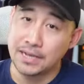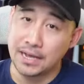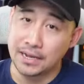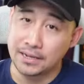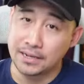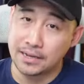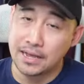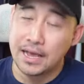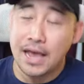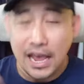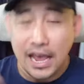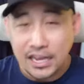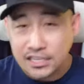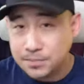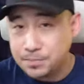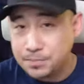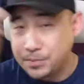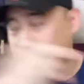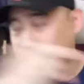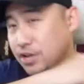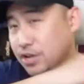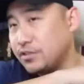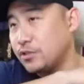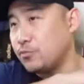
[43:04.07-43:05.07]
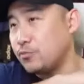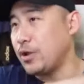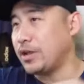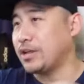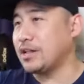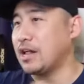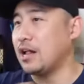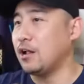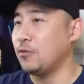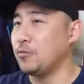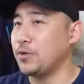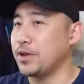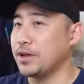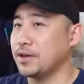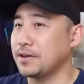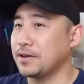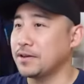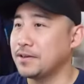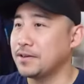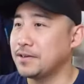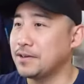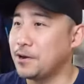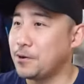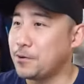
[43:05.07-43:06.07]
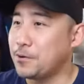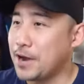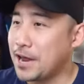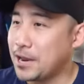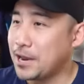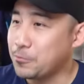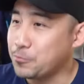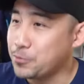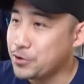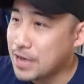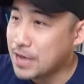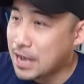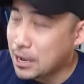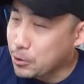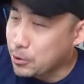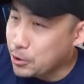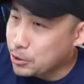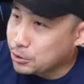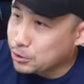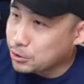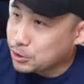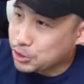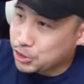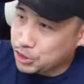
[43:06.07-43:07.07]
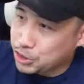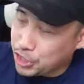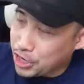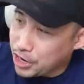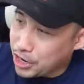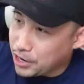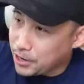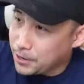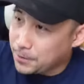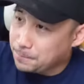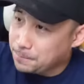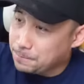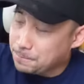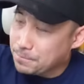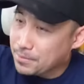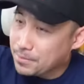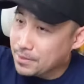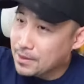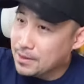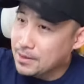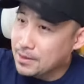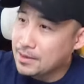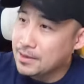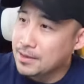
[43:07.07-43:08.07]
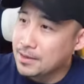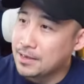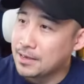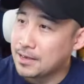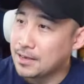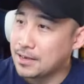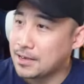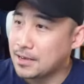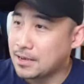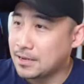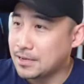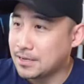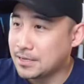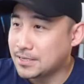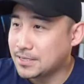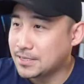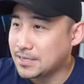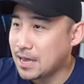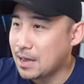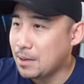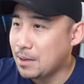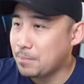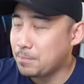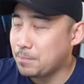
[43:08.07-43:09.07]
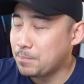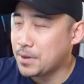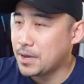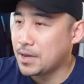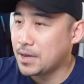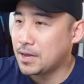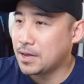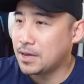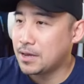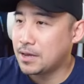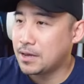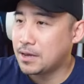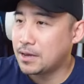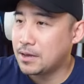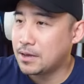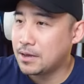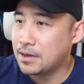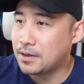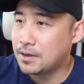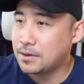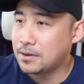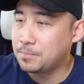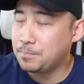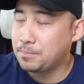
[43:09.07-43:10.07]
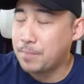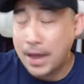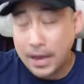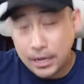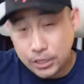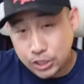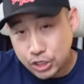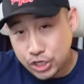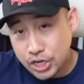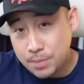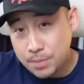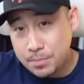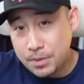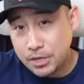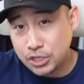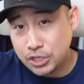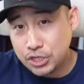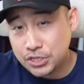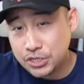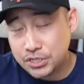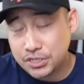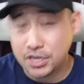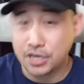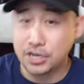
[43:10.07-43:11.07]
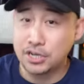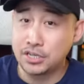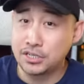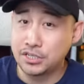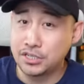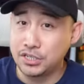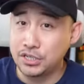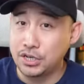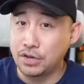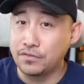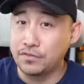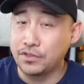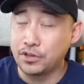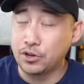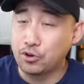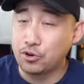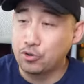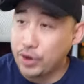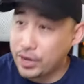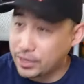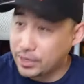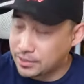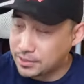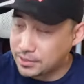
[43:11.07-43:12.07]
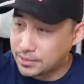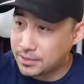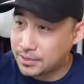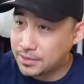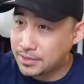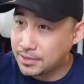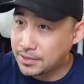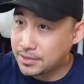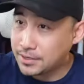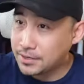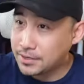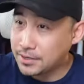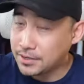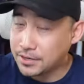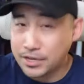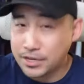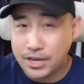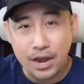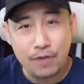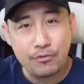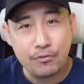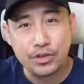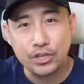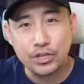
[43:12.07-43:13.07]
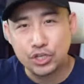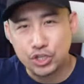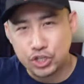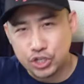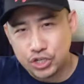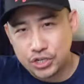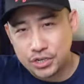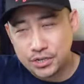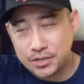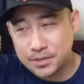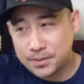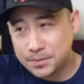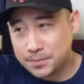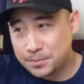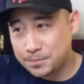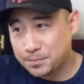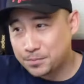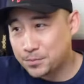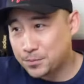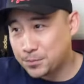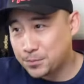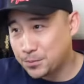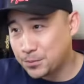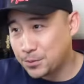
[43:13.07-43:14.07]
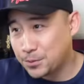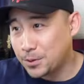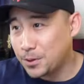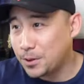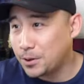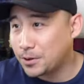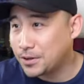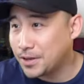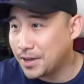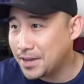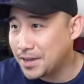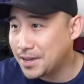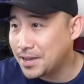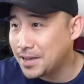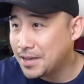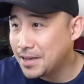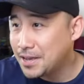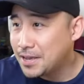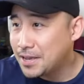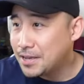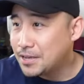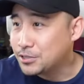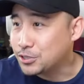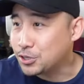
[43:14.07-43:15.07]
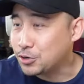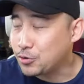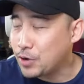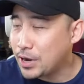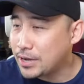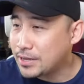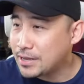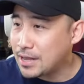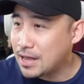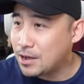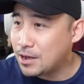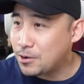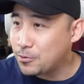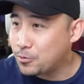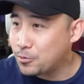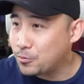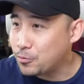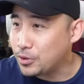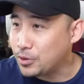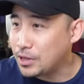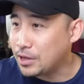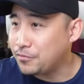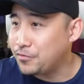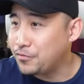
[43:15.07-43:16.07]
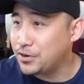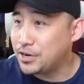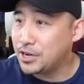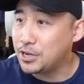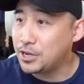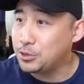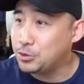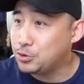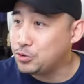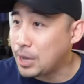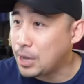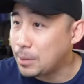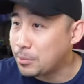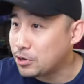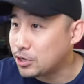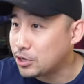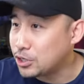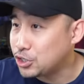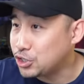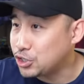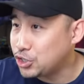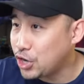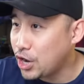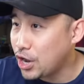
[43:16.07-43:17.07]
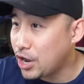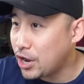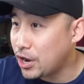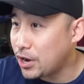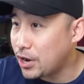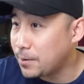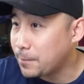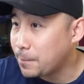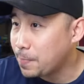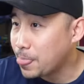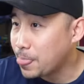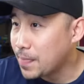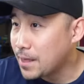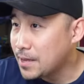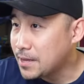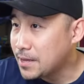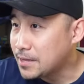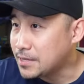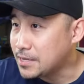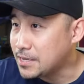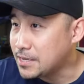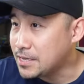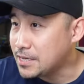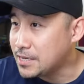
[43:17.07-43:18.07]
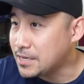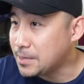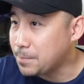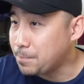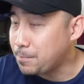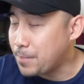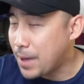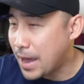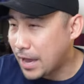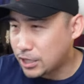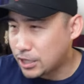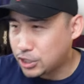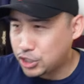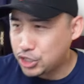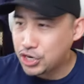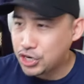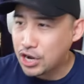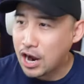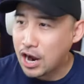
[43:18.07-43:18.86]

that. And speaking of the Red Gullwing, all right, we are going to share some packaging images courtesy of the great Gary G. Okay, so right now, without further ado, I'm going to share the packaging